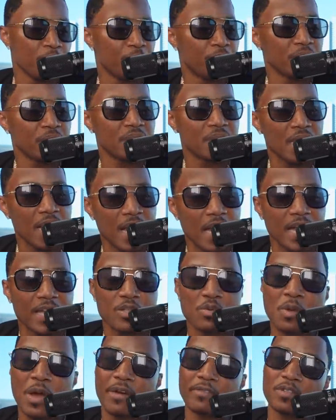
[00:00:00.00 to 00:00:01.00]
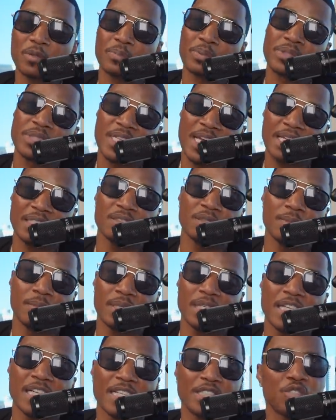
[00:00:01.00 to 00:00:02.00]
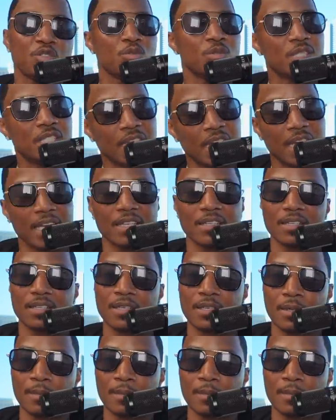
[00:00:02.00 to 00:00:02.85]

But now you have to protect the money that you get